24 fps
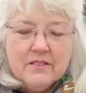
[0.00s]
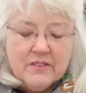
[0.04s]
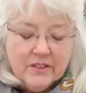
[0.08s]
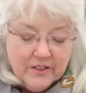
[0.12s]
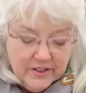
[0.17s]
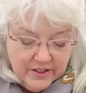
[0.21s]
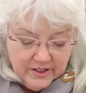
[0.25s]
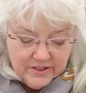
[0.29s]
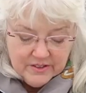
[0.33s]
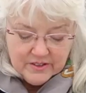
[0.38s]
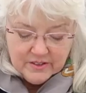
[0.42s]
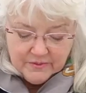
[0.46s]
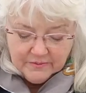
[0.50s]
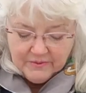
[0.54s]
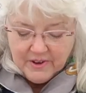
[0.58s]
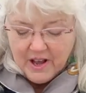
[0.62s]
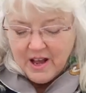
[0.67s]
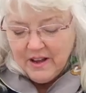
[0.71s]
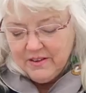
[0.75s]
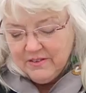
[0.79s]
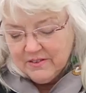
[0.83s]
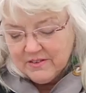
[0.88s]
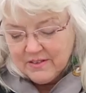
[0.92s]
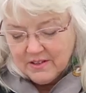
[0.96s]
So here are some
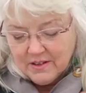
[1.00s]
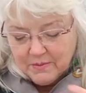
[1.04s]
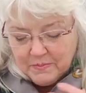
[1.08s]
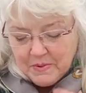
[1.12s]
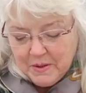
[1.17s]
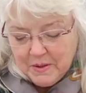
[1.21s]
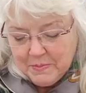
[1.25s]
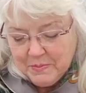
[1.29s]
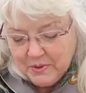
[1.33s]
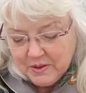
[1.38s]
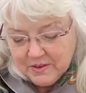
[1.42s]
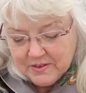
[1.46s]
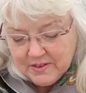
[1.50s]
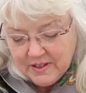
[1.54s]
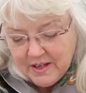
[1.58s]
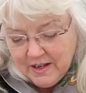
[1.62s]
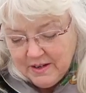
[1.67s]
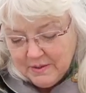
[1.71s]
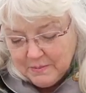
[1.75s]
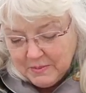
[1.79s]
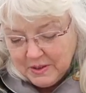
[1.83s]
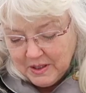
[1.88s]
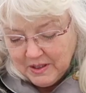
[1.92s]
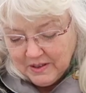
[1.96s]
values that people
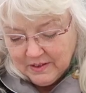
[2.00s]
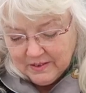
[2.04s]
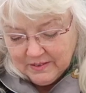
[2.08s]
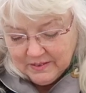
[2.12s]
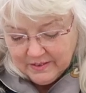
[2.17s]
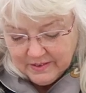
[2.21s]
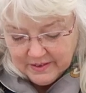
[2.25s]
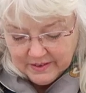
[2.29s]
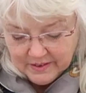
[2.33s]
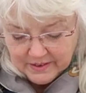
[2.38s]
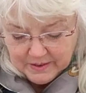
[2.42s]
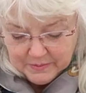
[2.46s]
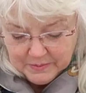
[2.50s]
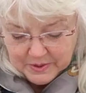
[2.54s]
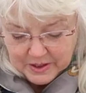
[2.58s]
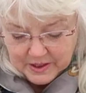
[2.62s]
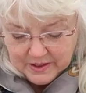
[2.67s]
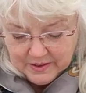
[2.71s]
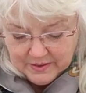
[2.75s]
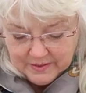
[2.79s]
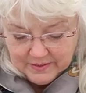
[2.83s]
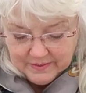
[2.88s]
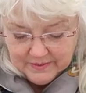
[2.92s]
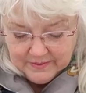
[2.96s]
say to me. They're
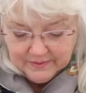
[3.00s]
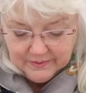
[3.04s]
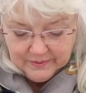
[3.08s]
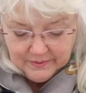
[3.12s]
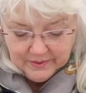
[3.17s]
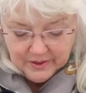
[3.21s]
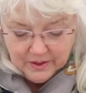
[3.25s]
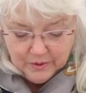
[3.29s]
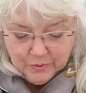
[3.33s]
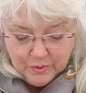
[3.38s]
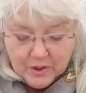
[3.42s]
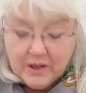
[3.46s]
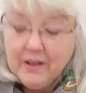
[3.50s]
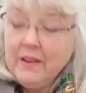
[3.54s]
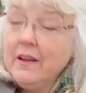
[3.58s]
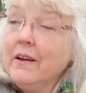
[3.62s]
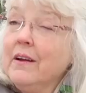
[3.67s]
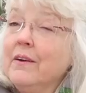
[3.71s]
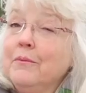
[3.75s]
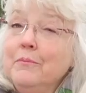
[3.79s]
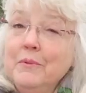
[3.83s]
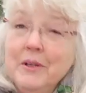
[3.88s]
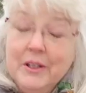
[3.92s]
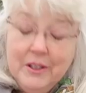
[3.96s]
committed, you know, what are they
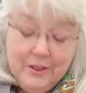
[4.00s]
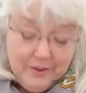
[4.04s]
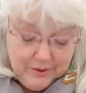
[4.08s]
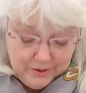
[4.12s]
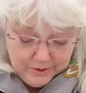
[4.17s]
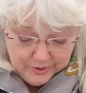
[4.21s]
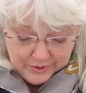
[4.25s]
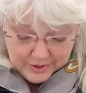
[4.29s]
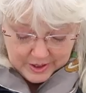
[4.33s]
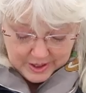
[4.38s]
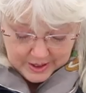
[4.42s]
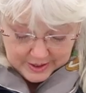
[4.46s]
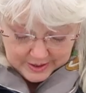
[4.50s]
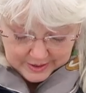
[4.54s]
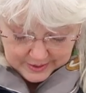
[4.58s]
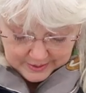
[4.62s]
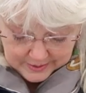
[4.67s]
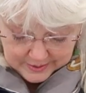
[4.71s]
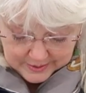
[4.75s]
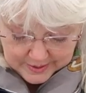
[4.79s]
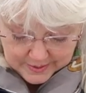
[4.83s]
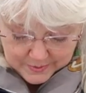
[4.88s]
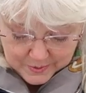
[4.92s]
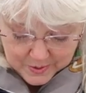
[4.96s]
committed to
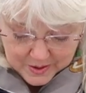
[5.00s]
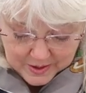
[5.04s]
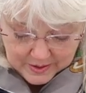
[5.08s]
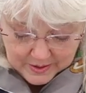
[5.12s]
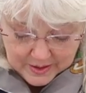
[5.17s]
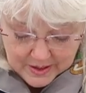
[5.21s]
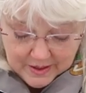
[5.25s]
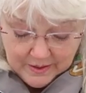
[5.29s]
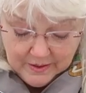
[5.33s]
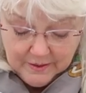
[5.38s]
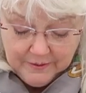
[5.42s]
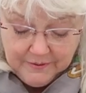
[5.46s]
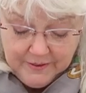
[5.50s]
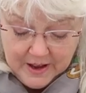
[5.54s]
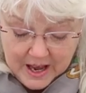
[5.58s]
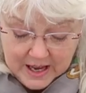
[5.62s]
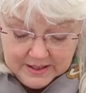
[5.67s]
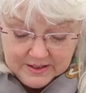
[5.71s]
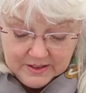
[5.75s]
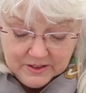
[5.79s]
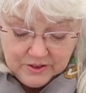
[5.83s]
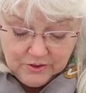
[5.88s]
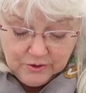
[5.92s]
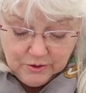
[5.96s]
creating? They want the
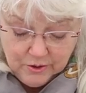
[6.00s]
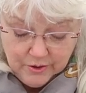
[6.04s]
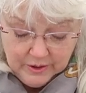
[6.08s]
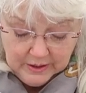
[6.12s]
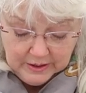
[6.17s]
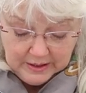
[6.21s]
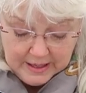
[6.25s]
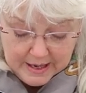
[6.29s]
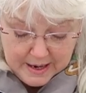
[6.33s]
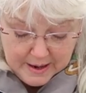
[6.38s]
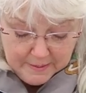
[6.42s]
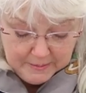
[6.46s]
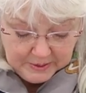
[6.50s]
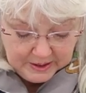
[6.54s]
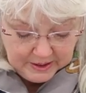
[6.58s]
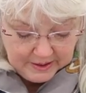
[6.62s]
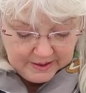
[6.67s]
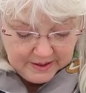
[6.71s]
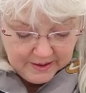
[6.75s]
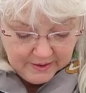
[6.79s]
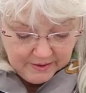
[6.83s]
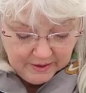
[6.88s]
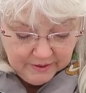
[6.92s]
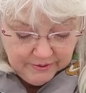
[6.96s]
fastest growing lamb at the
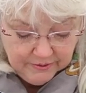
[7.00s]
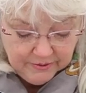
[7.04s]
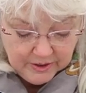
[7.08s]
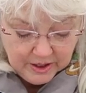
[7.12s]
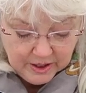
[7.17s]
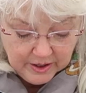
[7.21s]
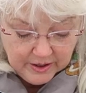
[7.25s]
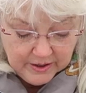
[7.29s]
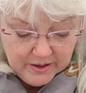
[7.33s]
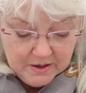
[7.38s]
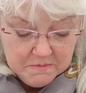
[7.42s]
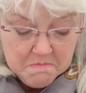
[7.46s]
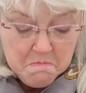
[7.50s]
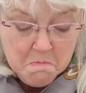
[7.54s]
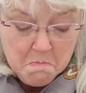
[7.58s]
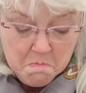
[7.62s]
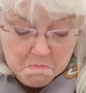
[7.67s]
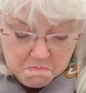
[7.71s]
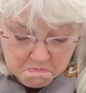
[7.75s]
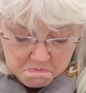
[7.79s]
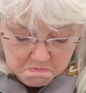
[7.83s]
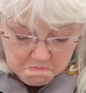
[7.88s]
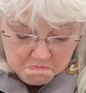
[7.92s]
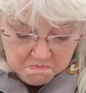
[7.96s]
county fair,
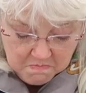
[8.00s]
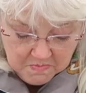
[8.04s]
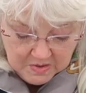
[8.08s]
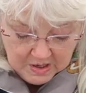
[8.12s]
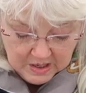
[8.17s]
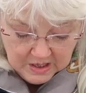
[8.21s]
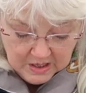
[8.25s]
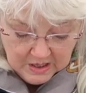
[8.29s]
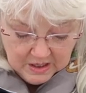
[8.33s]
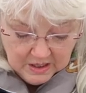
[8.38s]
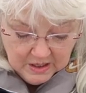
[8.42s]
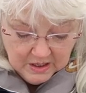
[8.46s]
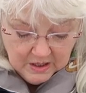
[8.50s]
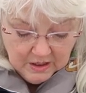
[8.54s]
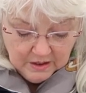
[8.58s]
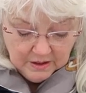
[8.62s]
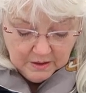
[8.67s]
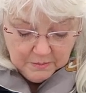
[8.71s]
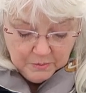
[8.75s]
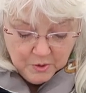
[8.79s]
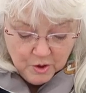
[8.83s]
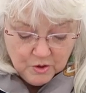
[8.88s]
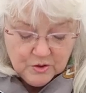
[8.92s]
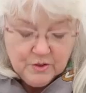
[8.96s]

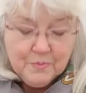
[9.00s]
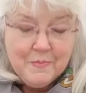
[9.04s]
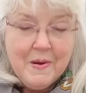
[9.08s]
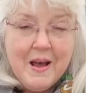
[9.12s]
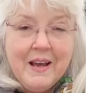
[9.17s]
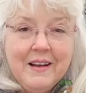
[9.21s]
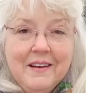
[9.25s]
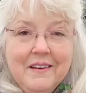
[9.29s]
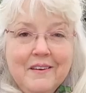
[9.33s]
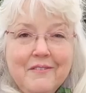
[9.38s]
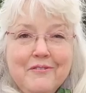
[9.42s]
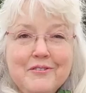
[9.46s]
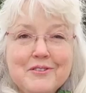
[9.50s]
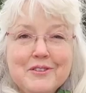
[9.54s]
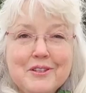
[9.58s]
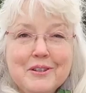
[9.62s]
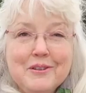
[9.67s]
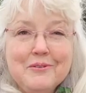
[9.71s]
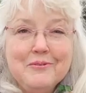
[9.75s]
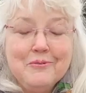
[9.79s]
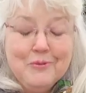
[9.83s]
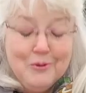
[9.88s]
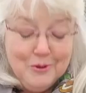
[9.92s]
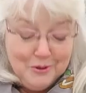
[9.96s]
the most
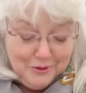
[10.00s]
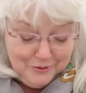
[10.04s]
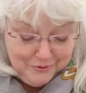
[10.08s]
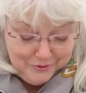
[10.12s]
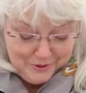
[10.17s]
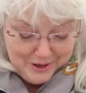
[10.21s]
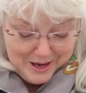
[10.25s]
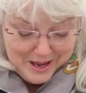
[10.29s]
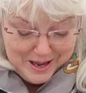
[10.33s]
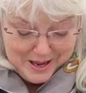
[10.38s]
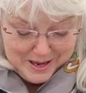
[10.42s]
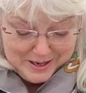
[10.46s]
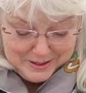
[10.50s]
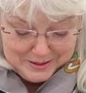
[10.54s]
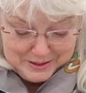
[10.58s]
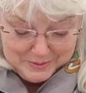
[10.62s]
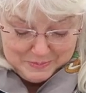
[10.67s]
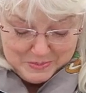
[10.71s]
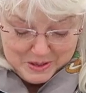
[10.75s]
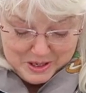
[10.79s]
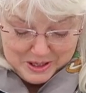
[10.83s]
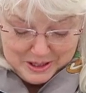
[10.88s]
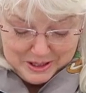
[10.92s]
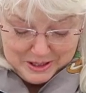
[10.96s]
magnificent wool for hand
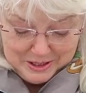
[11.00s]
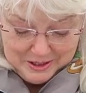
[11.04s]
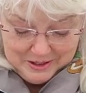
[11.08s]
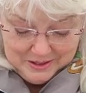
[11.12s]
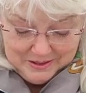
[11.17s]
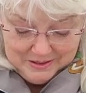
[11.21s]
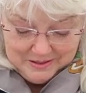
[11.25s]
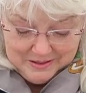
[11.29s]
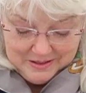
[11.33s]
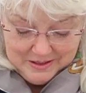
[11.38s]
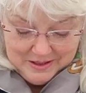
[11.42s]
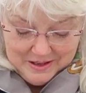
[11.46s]
spinning,